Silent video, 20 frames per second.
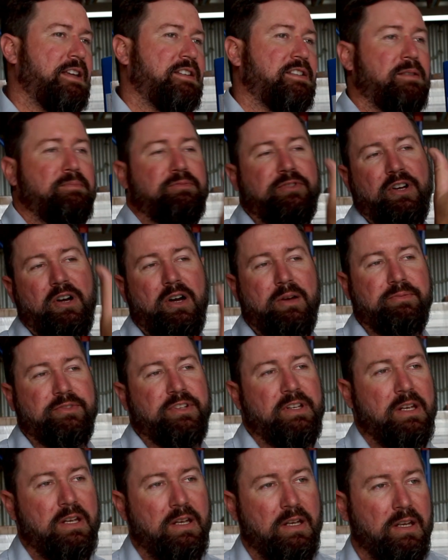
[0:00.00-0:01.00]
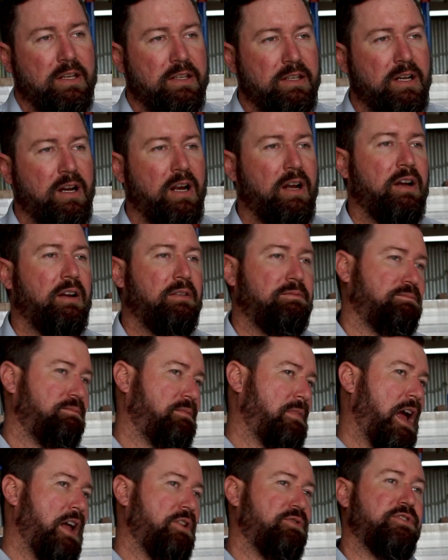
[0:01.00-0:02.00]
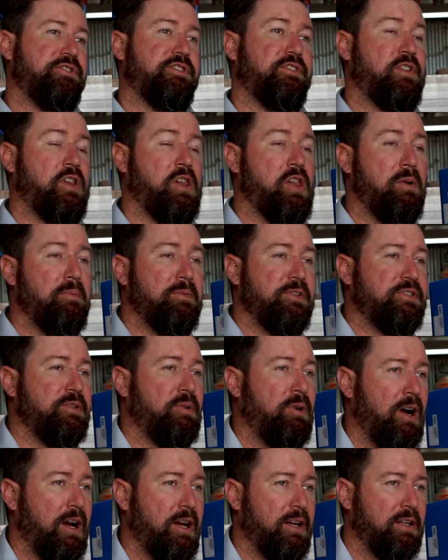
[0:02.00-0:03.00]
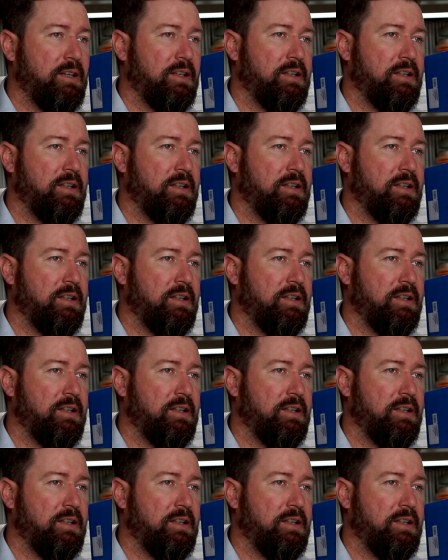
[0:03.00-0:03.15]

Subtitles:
sometimes, hundreds of kilometers away.